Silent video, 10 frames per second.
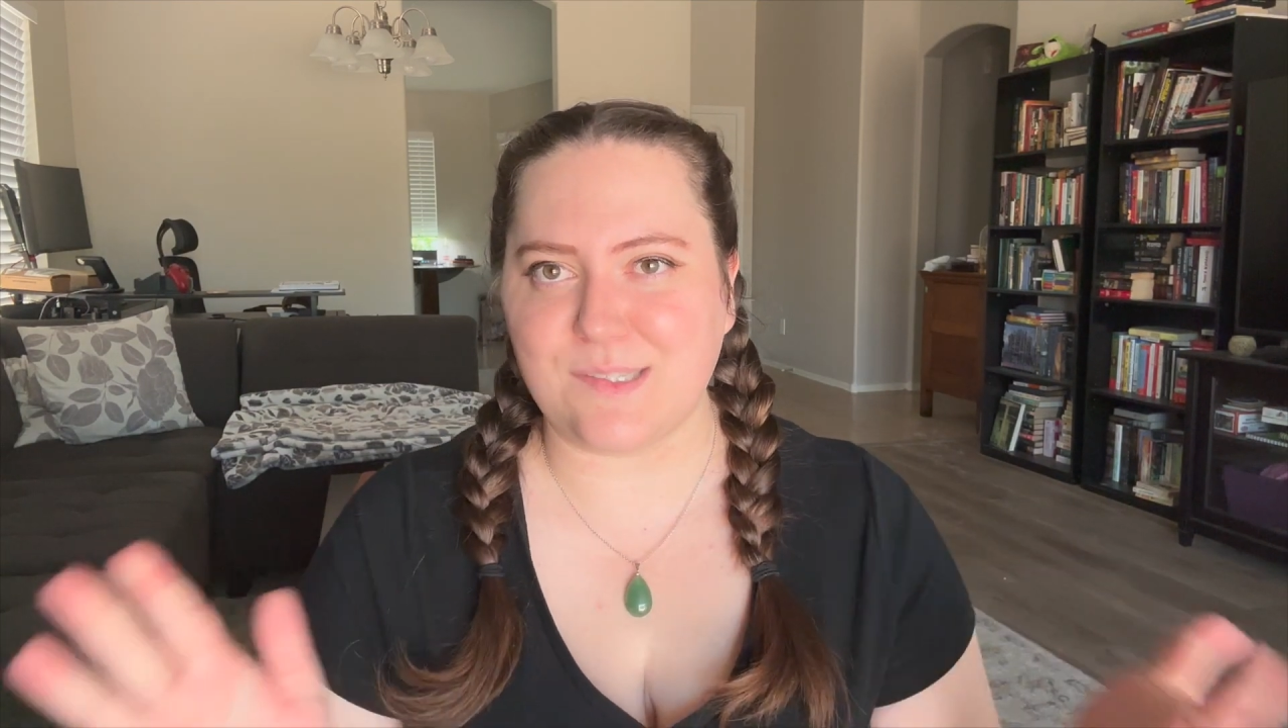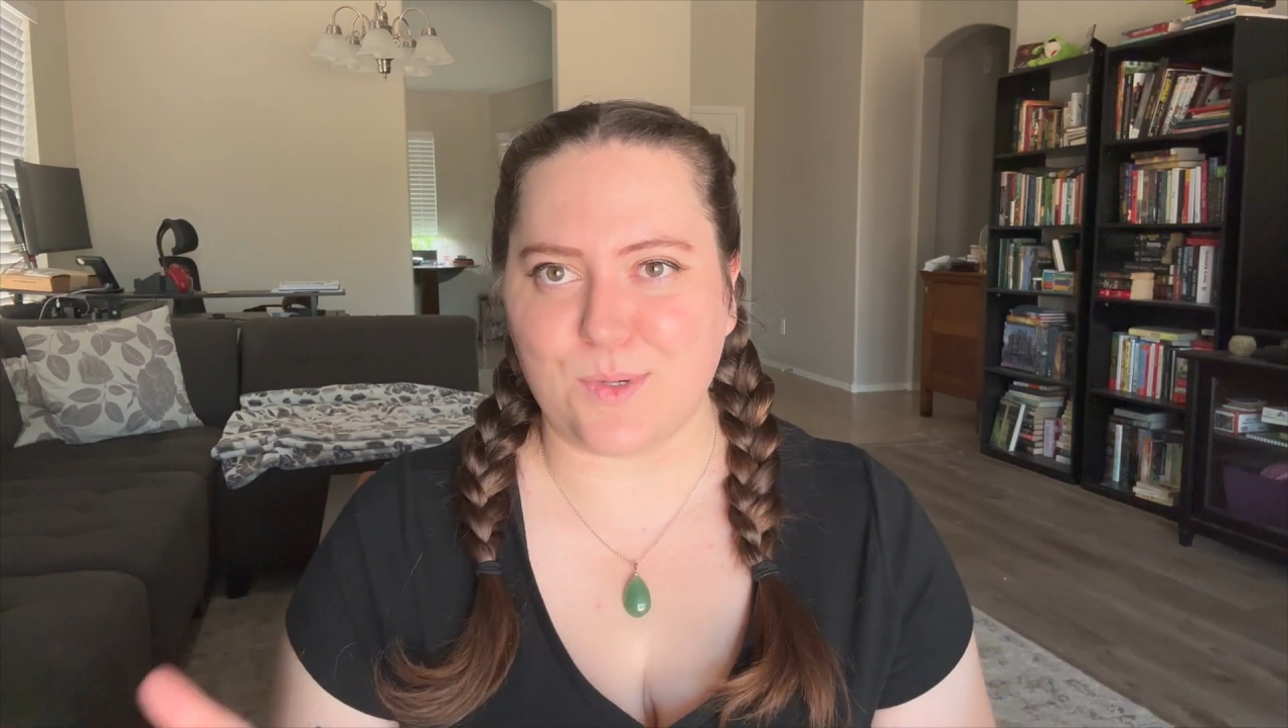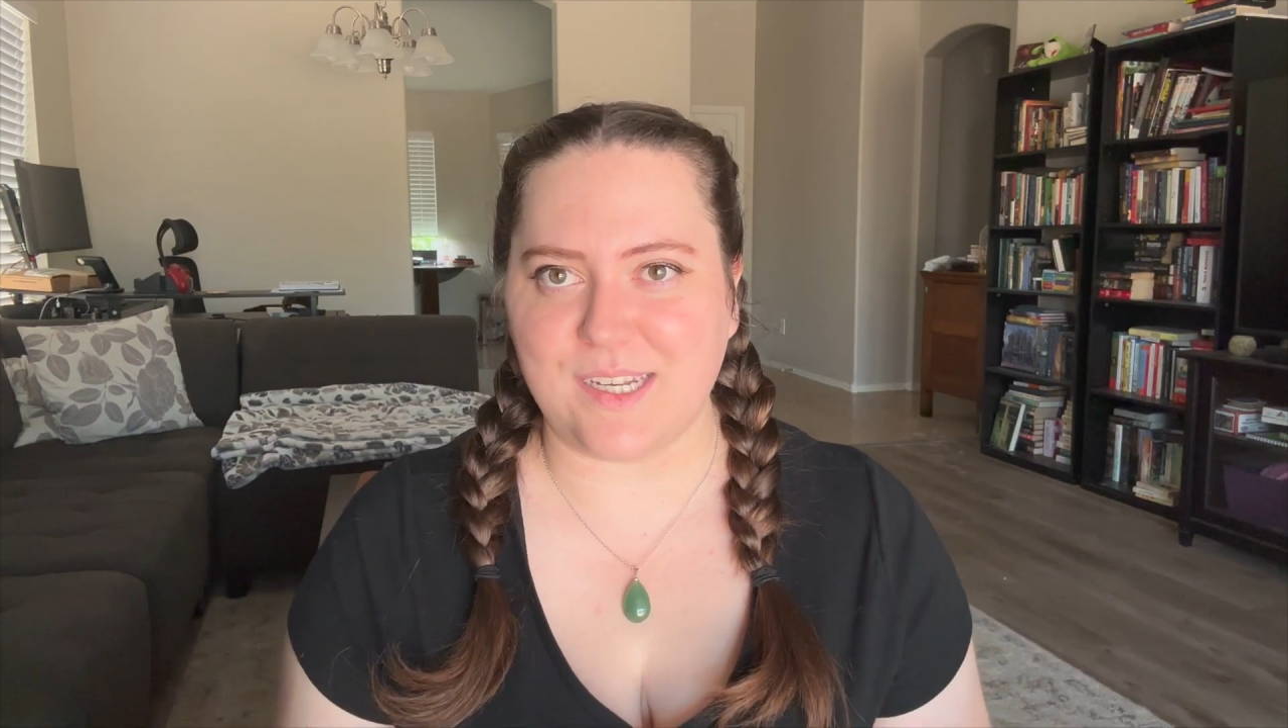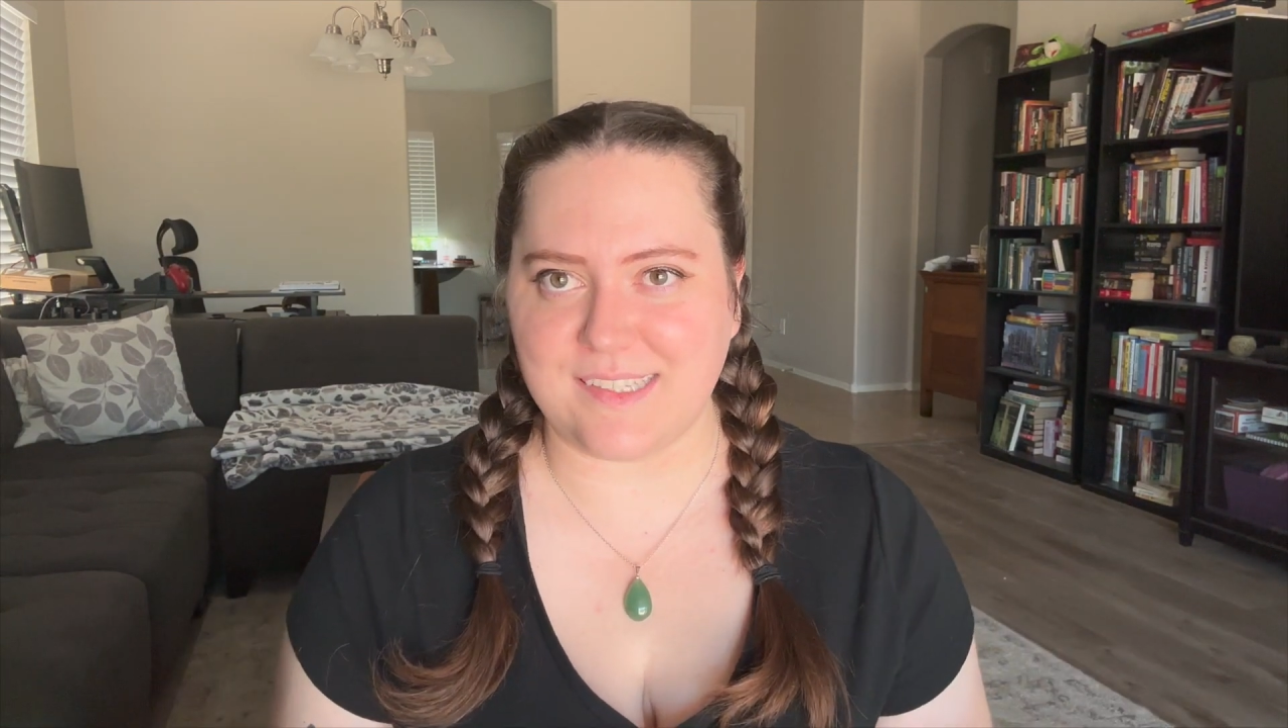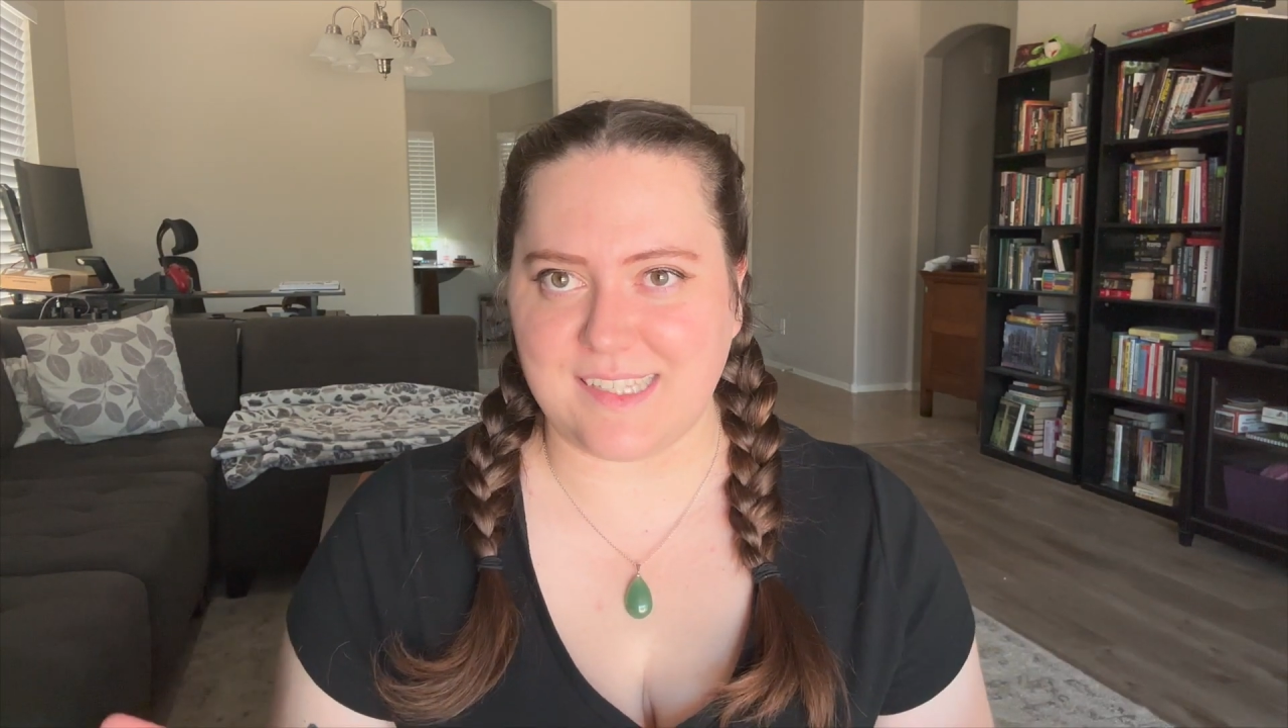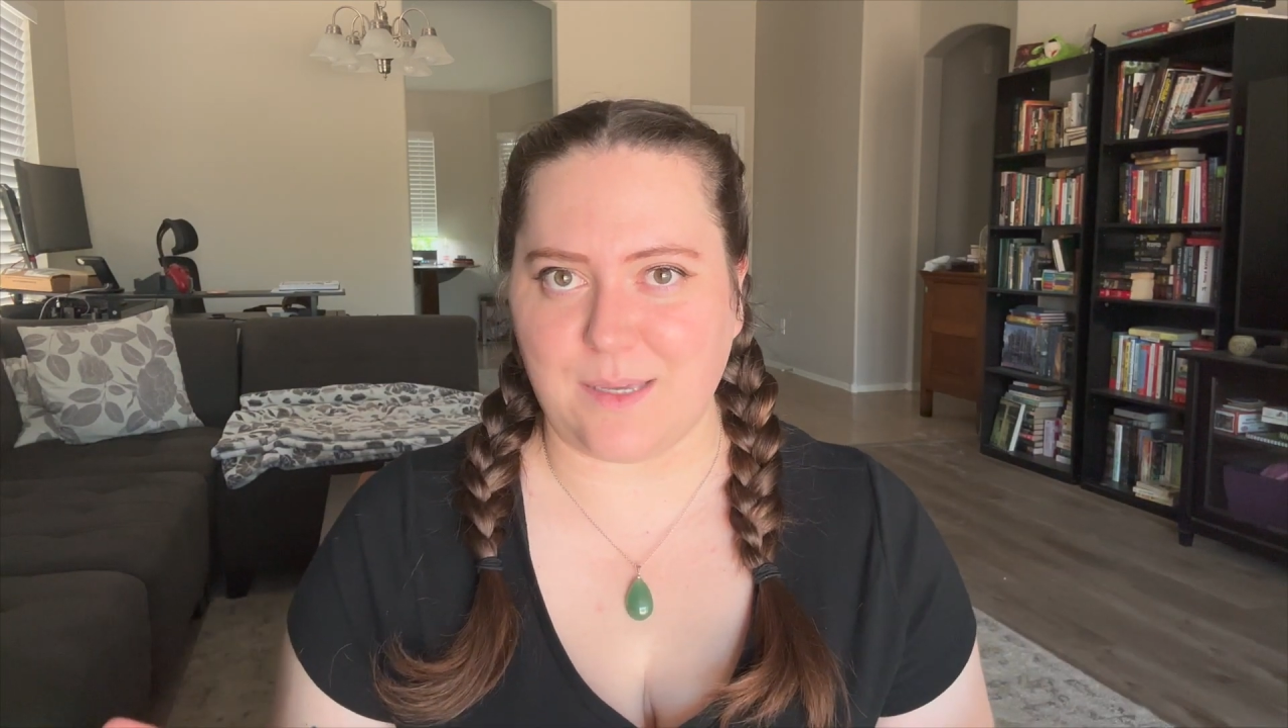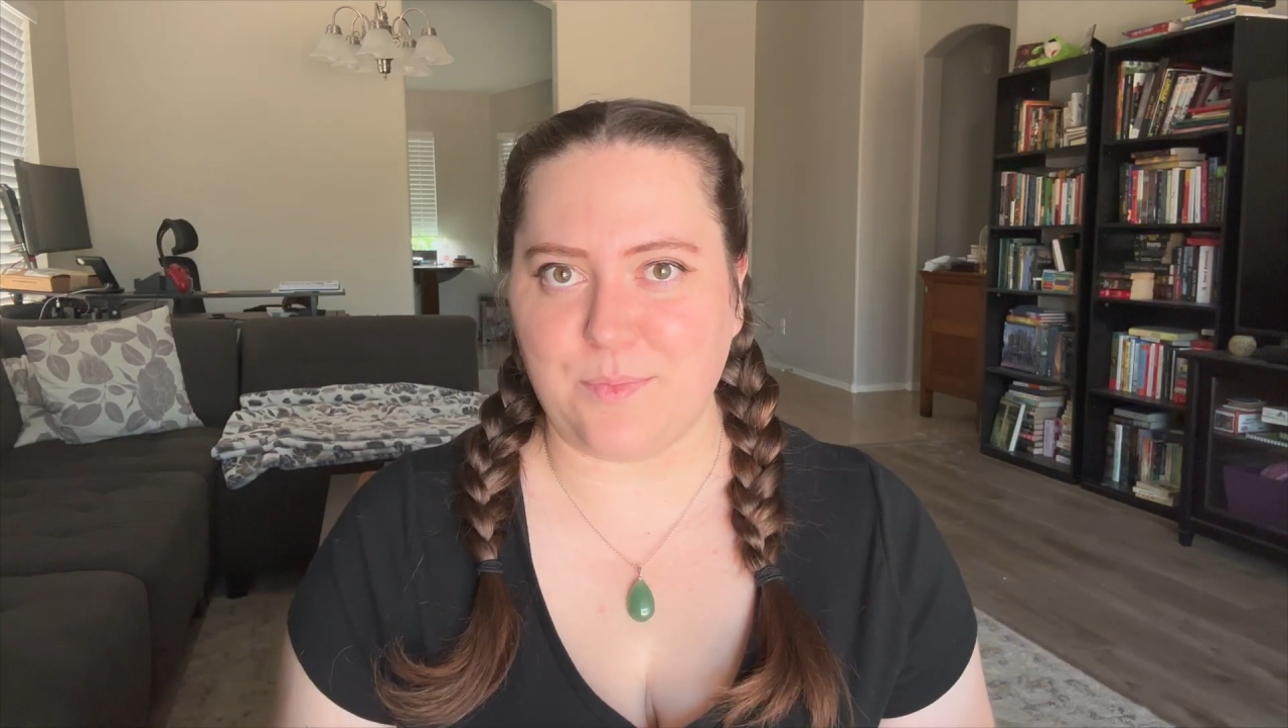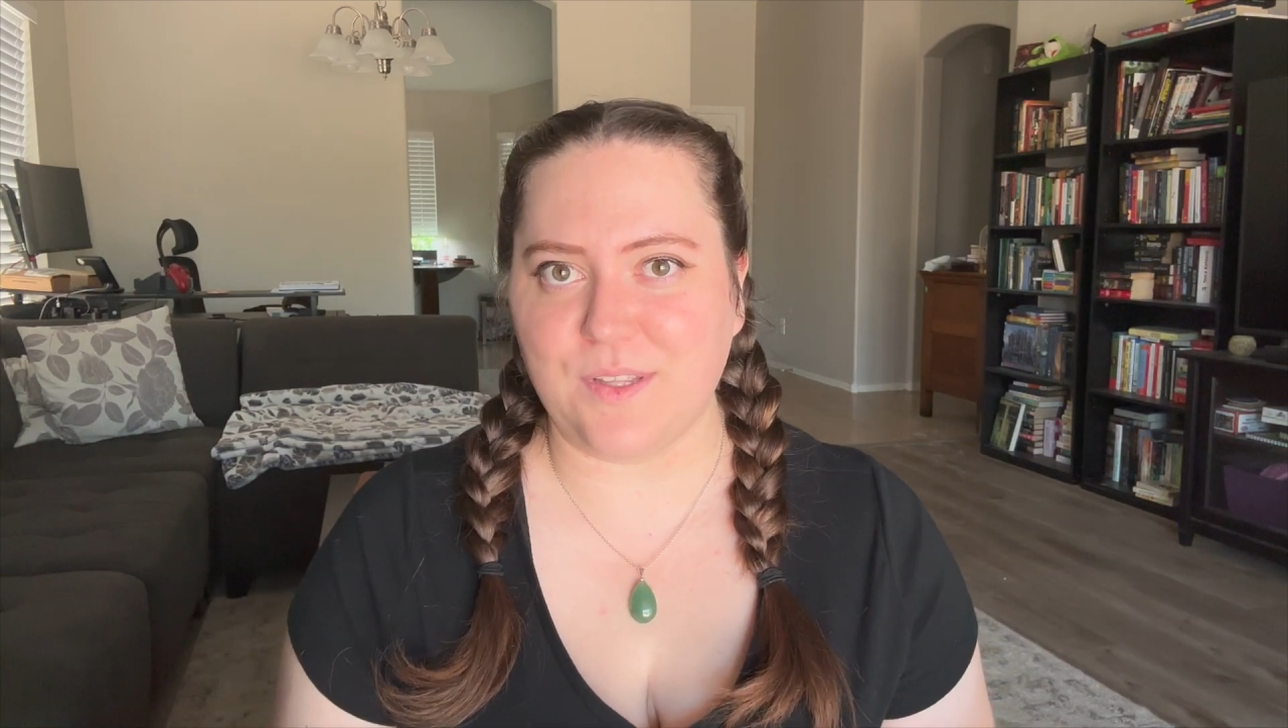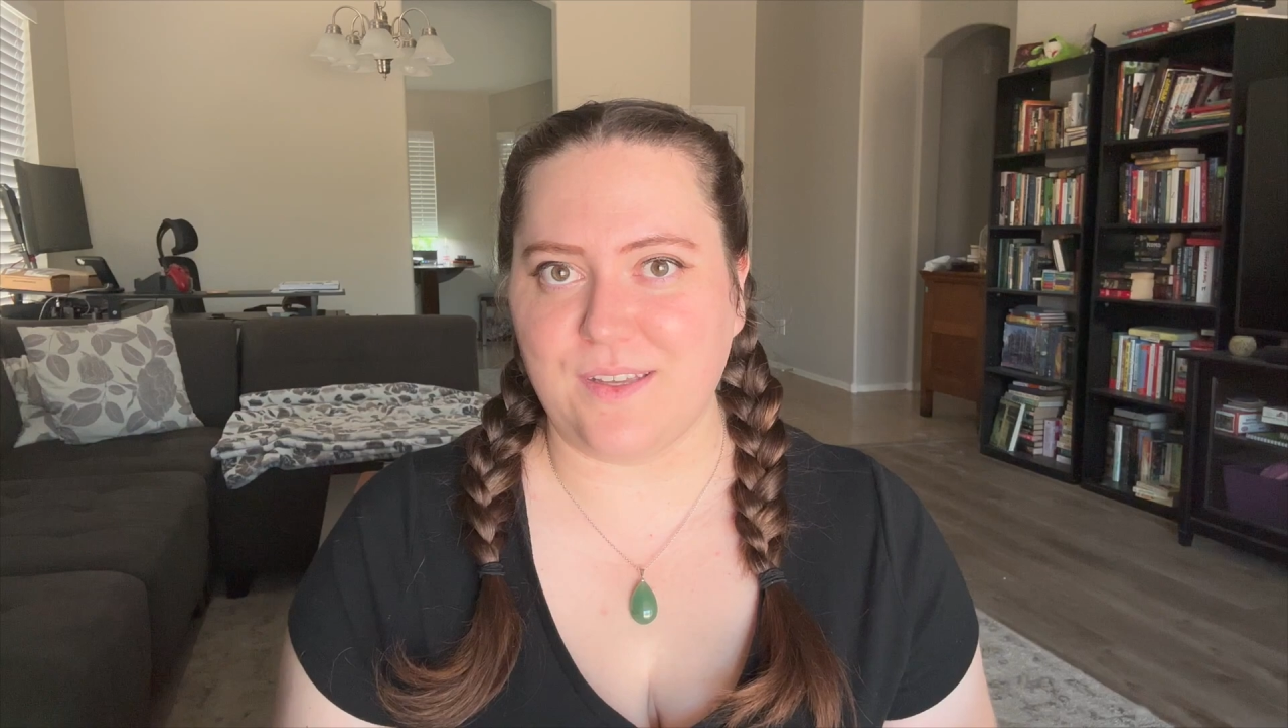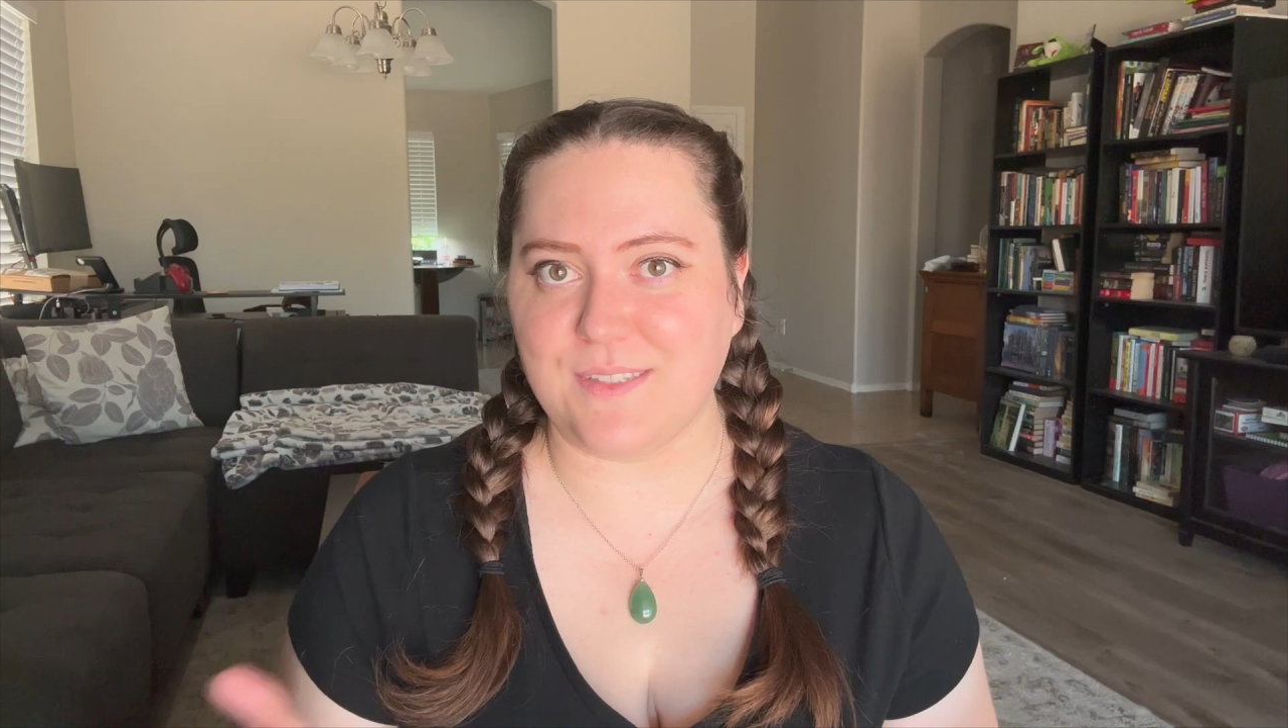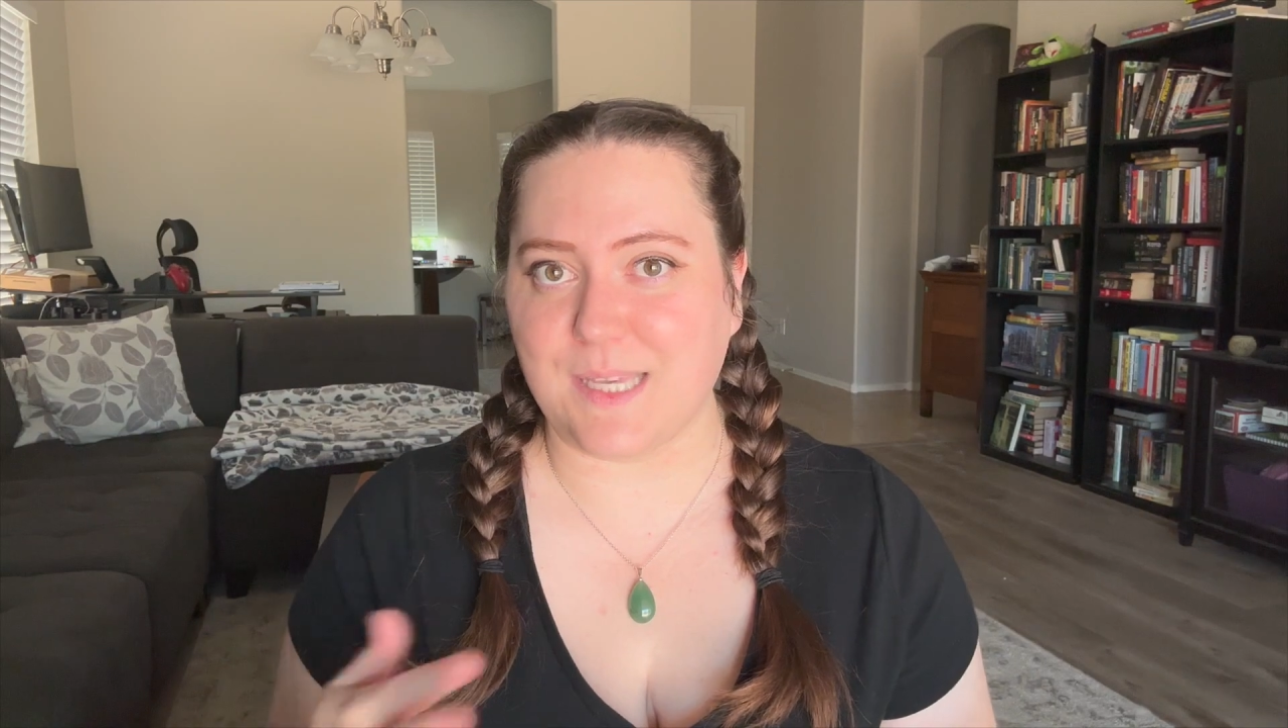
one example of